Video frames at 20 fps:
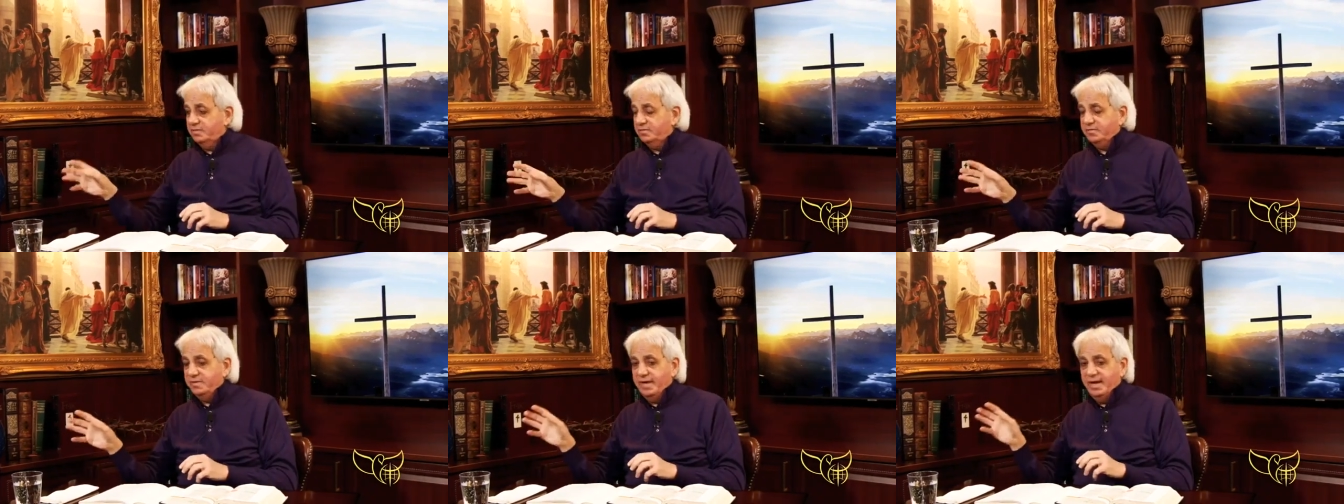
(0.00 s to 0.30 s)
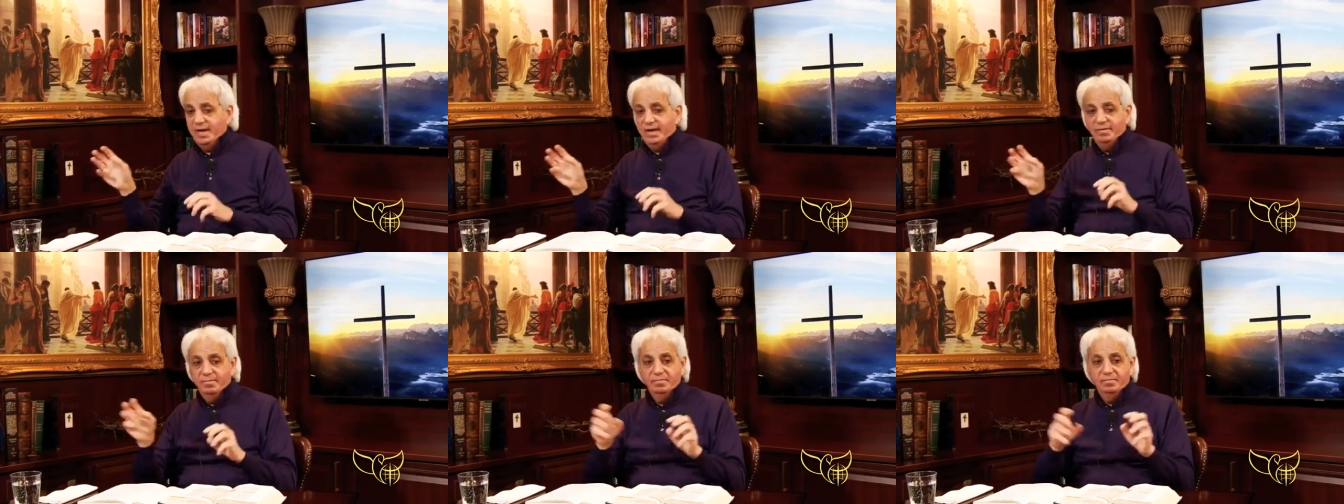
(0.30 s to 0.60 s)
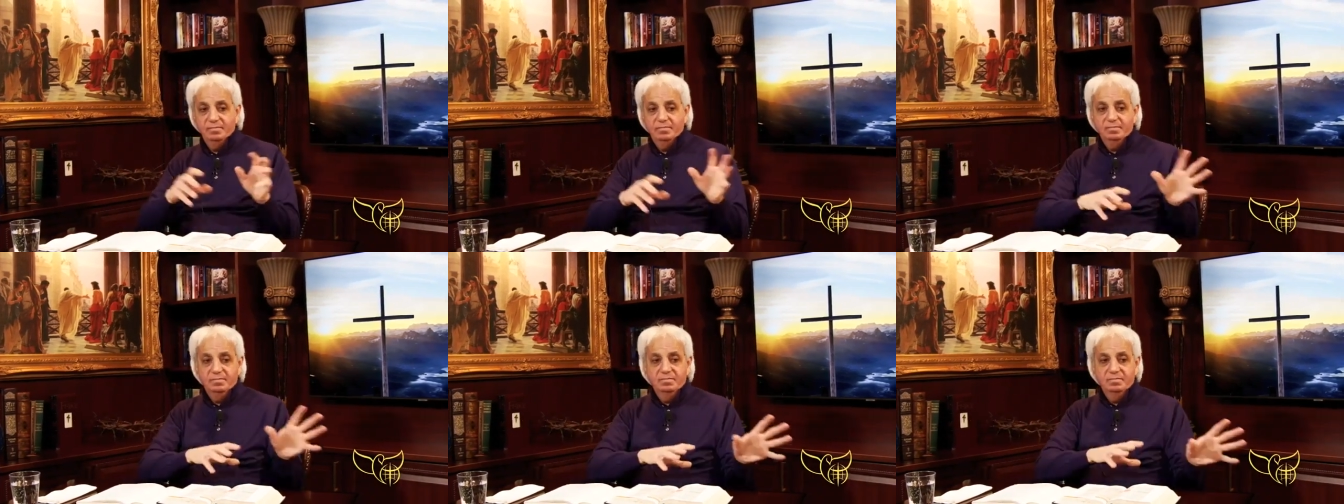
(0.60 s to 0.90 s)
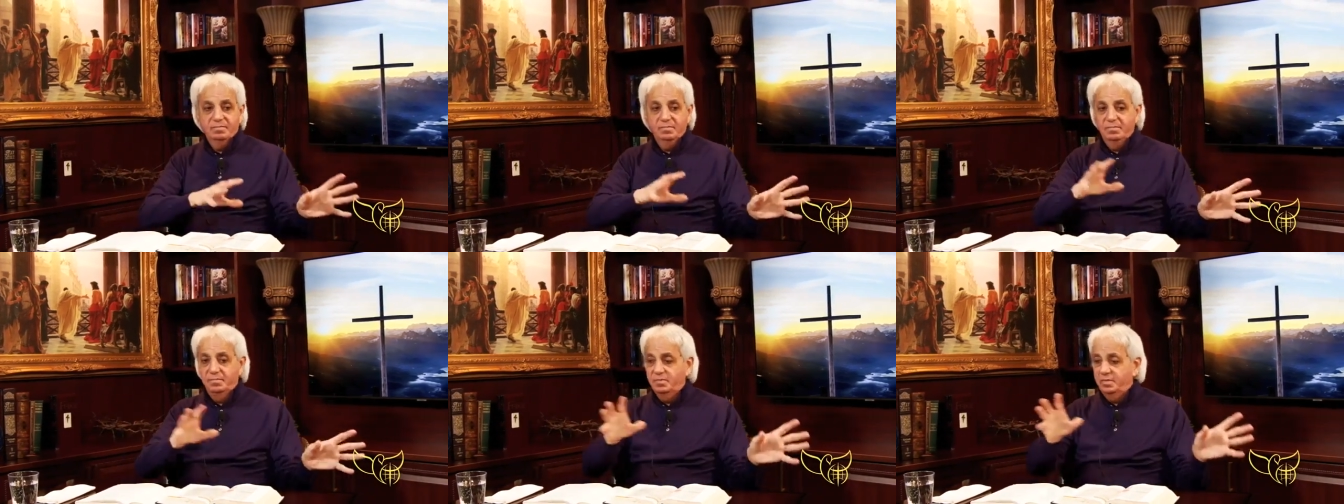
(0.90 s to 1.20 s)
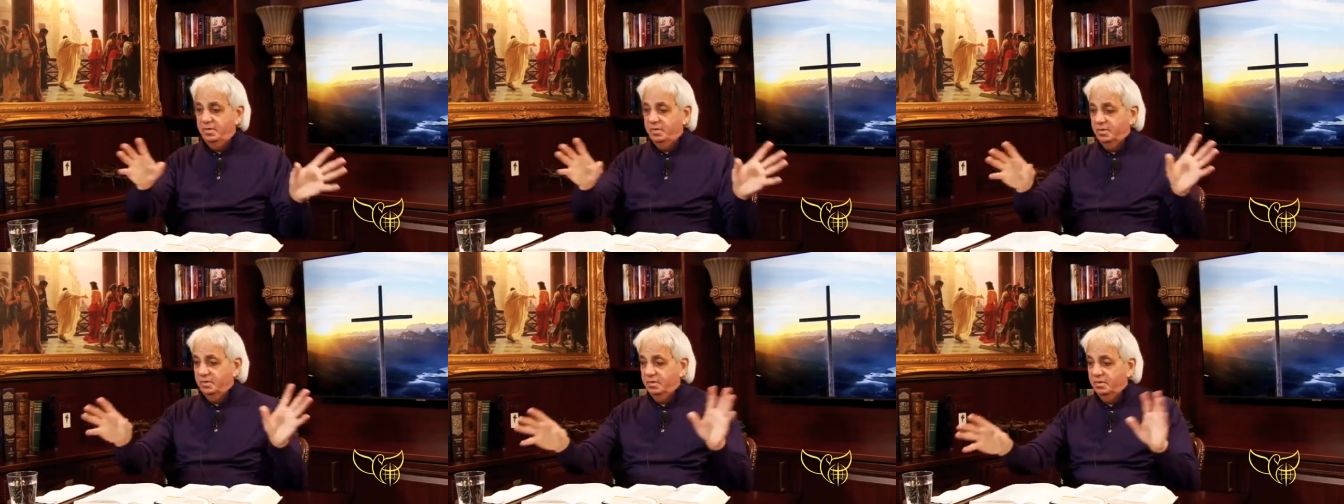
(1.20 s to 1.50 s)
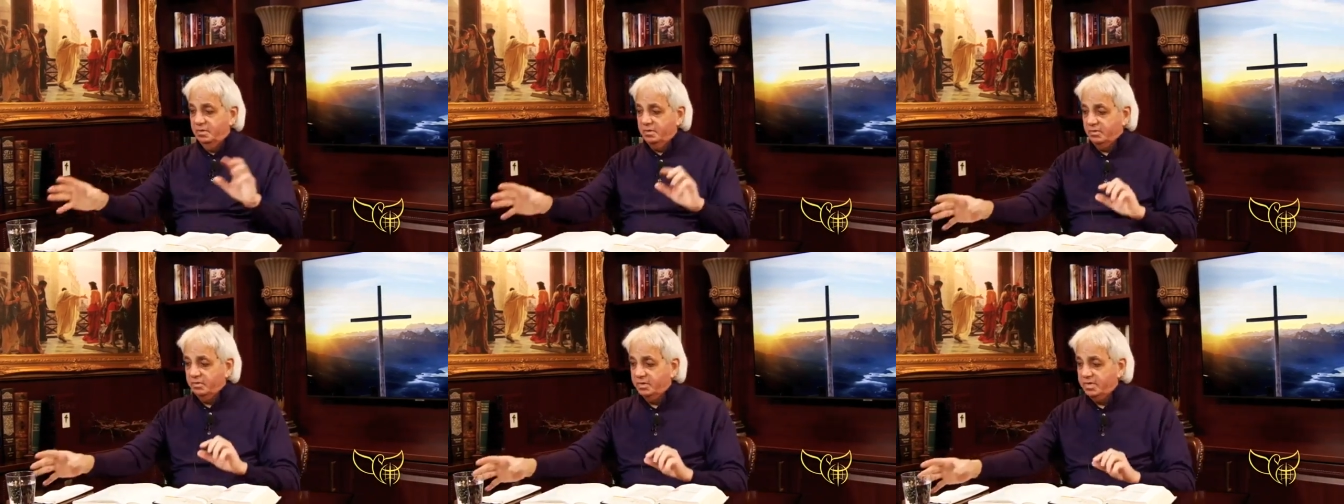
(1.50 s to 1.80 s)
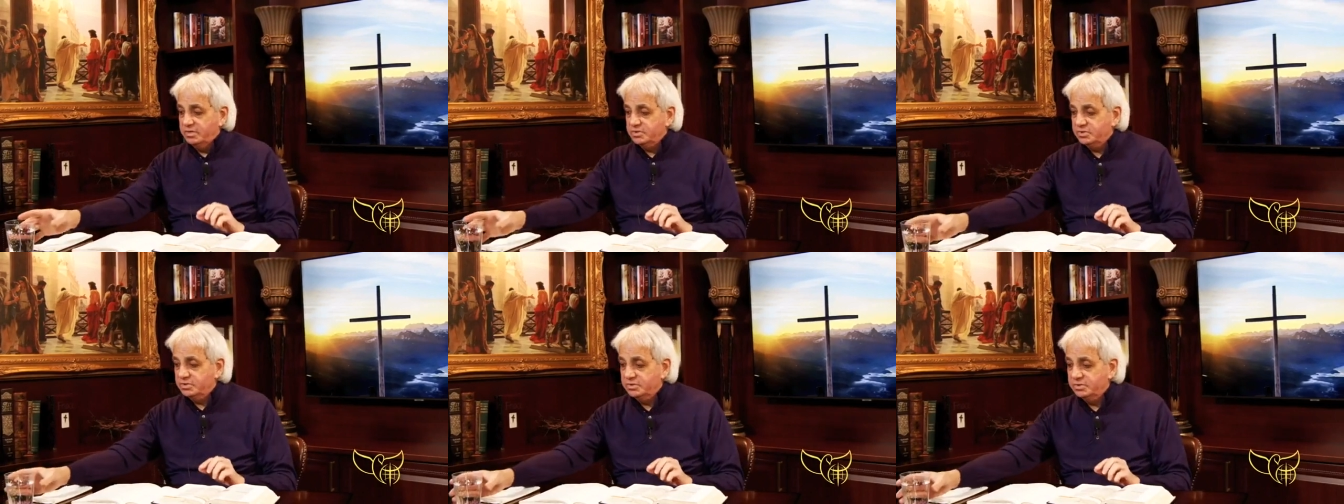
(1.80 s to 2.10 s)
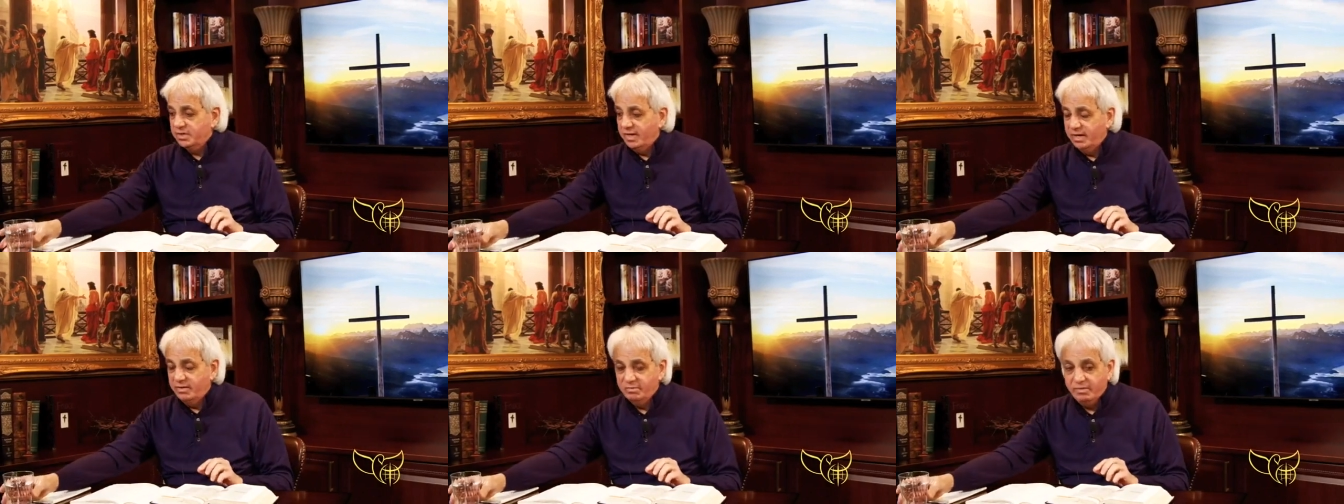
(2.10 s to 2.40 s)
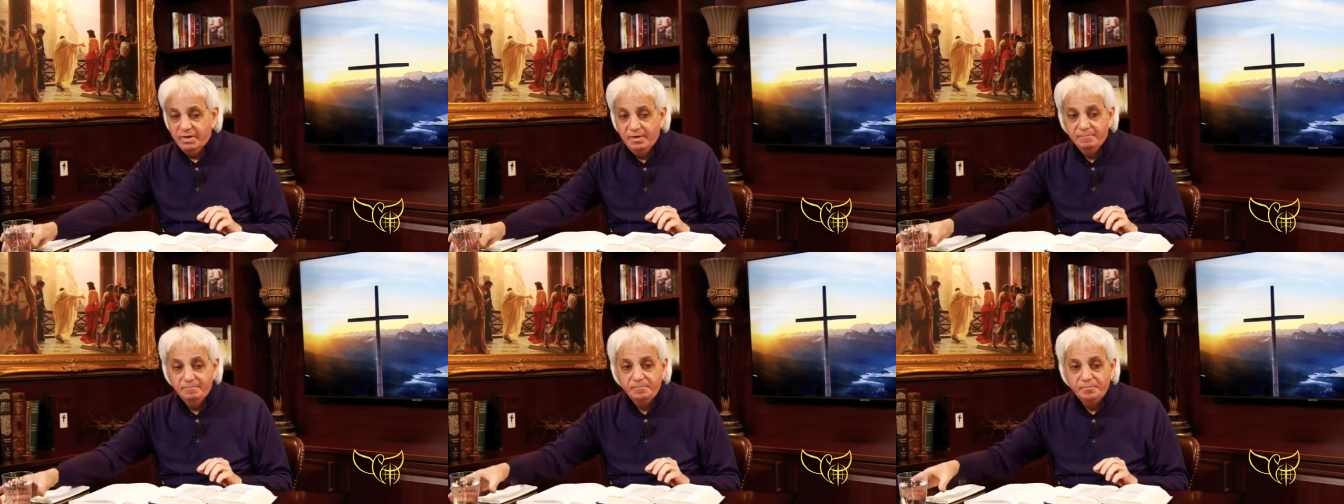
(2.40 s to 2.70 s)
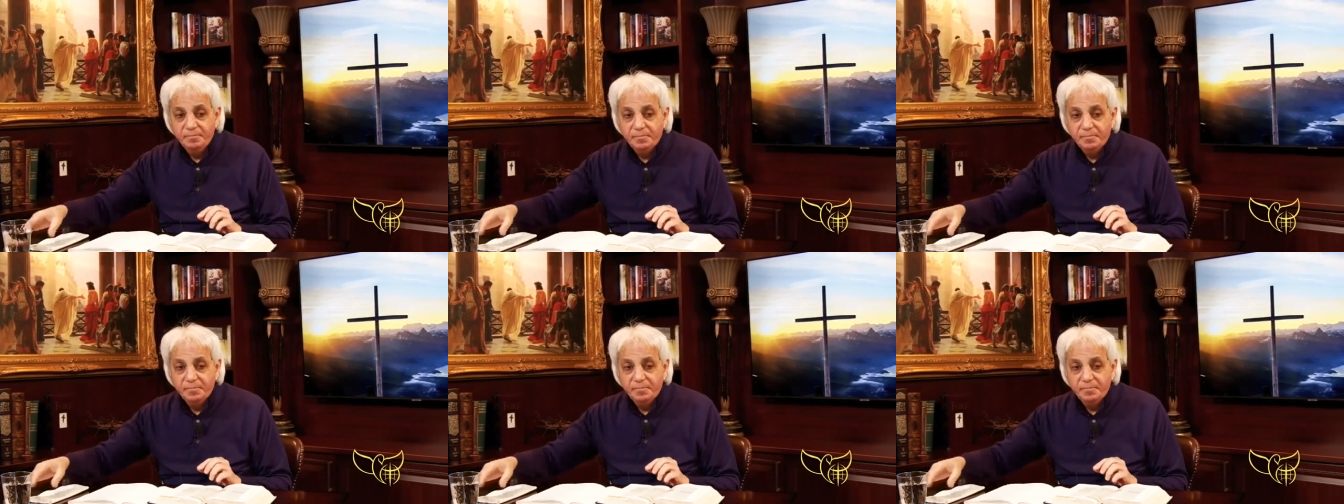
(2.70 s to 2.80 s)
Sam, Chris, Henry.